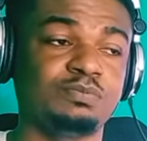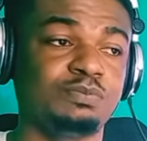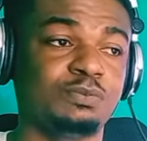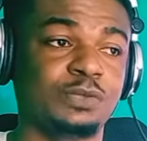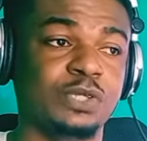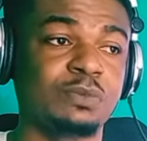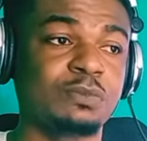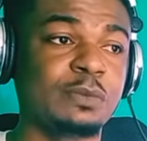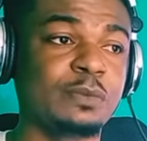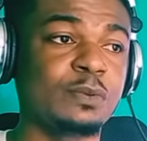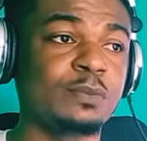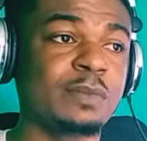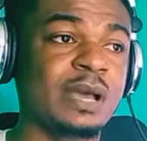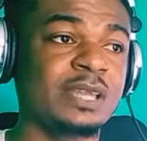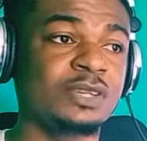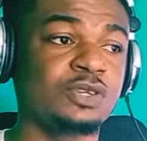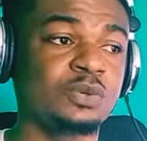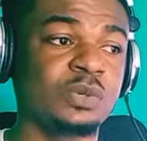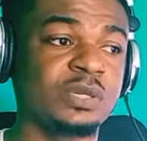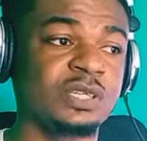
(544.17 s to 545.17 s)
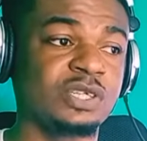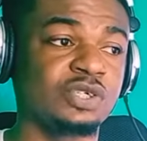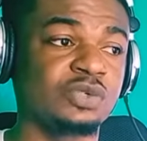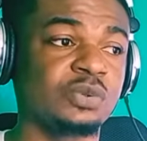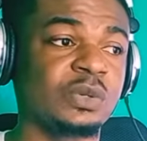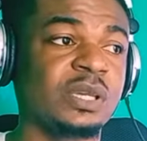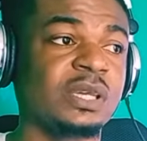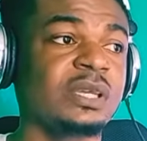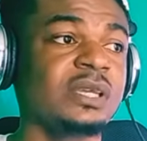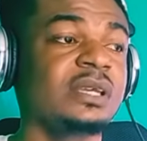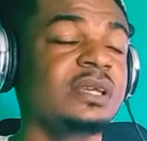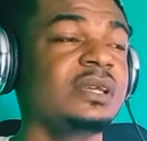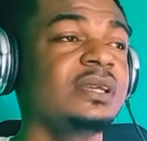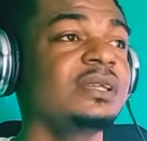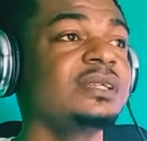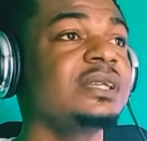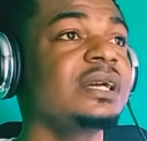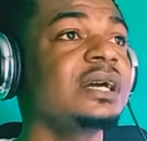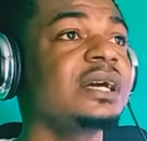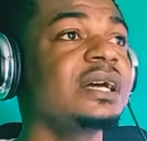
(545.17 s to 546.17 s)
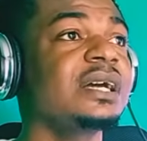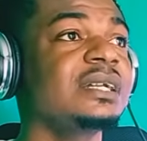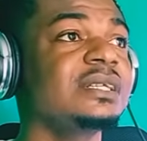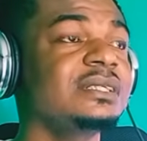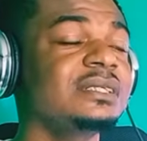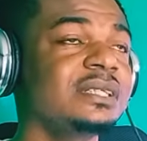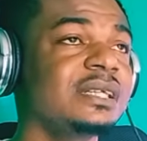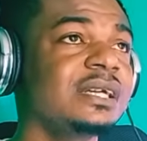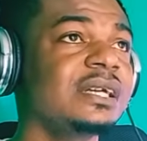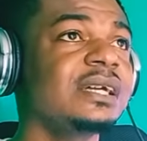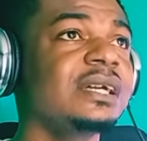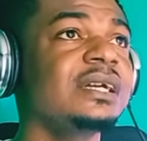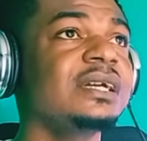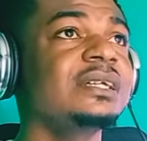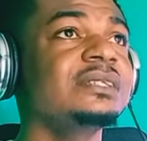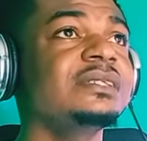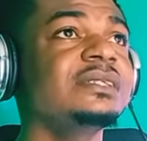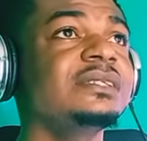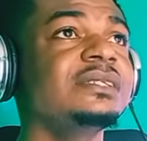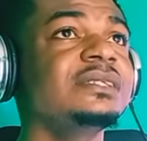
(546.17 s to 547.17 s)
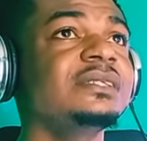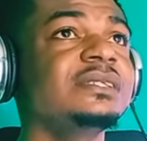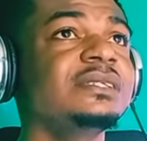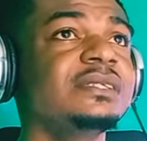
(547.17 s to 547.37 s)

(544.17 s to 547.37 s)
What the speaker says: some people might do it this way. Da da.